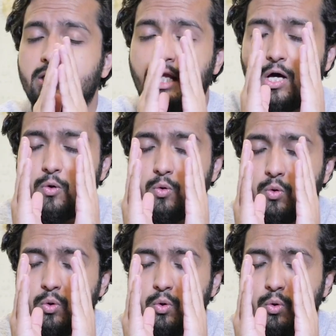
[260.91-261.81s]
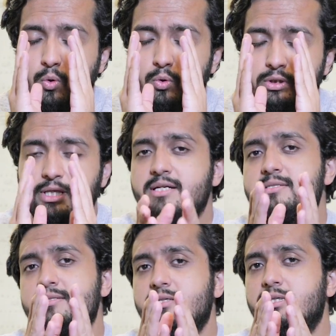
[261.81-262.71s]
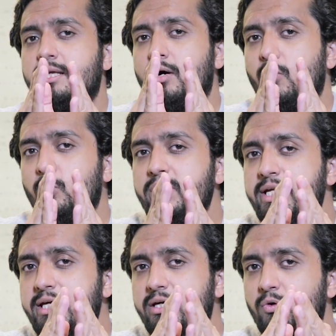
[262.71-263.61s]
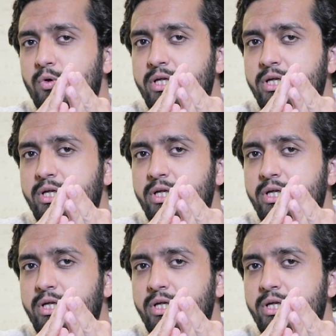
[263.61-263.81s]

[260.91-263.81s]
Now, there is the only